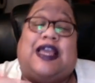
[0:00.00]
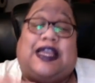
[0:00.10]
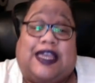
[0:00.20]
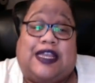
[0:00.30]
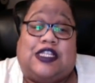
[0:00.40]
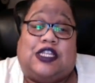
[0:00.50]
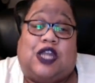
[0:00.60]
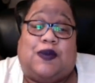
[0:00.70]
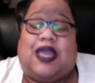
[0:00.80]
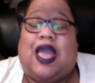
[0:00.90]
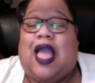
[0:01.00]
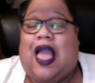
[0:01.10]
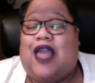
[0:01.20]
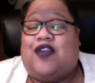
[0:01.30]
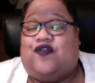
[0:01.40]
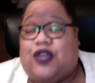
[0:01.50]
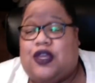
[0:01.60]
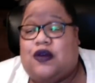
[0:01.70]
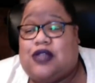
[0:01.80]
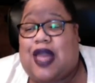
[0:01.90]
getting to know me. I
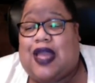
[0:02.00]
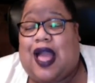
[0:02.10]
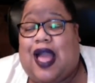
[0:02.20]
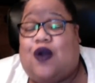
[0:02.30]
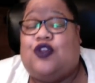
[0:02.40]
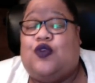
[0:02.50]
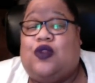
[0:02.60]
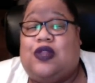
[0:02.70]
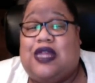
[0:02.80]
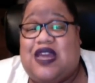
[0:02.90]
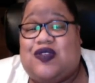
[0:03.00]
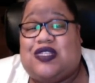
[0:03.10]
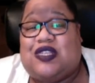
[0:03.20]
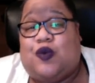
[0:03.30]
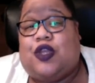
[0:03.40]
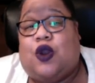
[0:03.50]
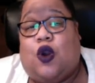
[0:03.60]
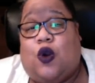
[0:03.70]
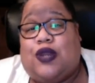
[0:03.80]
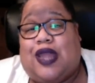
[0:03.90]
feel like how can you live with someone your
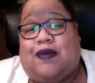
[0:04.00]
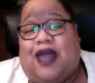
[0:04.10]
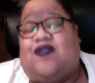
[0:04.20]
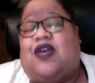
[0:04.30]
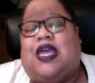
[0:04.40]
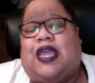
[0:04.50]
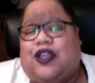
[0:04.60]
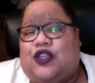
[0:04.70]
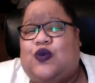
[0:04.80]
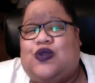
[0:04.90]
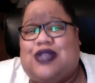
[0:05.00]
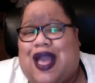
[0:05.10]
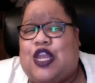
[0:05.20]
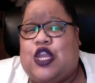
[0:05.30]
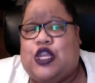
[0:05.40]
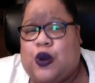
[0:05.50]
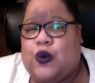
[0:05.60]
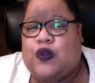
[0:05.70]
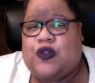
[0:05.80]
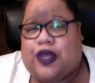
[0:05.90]
whole damn life and you not
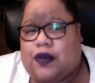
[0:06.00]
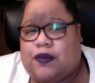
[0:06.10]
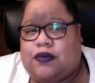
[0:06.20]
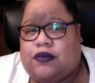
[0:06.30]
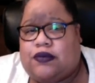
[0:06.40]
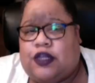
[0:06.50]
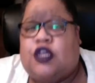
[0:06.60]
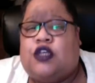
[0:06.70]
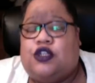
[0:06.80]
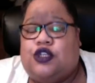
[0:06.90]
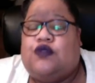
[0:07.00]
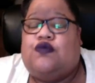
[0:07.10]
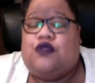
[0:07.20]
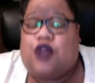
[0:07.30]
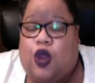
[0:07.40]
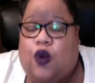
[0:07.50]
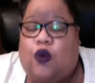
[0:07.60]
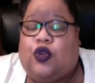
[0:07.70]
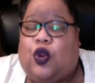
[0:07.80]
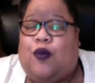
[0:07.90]
know them? You know
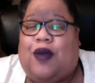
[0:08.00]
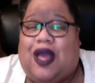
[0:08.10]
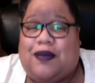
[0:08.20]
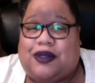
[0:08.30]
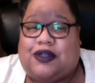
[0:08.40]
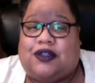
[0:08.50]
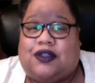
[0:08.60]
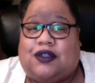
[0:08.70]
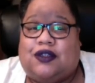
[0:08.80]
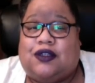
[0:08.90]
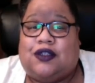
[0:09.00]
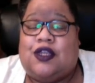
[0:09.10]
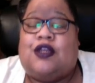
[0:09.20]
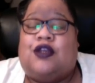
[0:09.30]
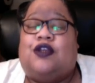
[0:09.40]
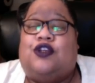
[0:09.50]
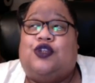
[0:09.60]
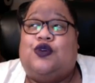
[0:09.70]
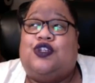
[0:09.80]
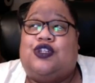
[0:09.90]
your mama.
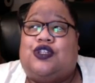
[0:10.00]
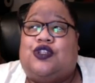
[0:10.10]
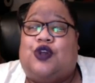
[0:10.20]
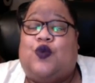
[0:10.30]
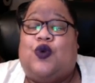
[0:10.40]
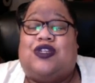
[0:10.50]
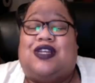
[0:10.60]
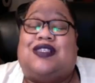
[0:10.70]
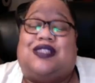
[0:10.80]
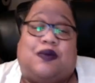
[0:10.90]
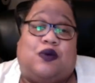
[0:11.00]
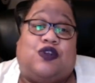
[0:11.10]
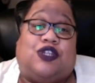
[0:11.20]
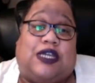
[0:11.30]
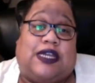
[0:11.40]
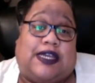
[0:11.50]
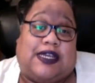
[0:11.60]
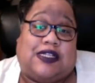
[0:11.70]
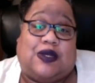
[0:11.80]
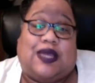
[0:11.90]
You just don't want to accept who she
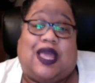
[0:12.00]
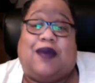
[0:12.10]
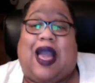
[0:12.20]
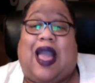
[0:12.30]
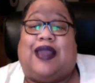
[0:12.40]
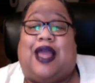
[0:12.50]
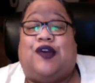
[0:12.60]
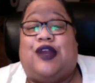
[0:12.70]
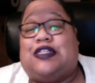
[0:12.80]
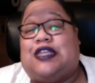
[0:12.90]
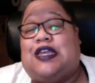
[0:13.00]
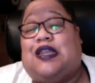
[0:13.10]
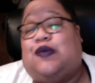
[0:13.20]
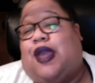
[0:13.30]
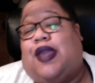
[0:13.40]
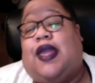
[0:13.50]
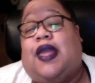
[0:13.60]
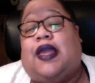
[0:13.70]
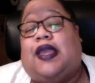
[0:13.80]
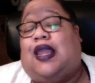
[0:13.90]
is, okay? But I digress. Anyway,
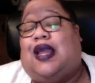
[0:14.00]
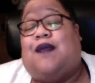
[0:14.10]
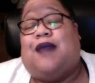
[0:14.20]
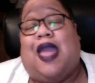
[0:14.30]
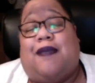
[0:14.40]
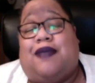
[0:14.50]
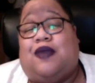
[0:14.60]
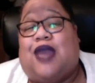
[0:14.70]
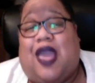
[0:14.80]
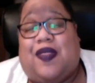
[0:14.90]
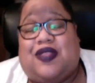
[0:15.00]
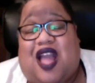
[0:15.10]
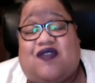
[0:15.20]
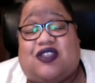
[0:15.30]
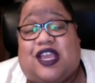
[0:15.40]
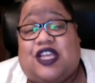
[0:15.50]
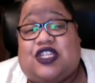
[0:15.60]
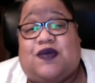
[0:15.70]
feel like I'm happy we had this conversation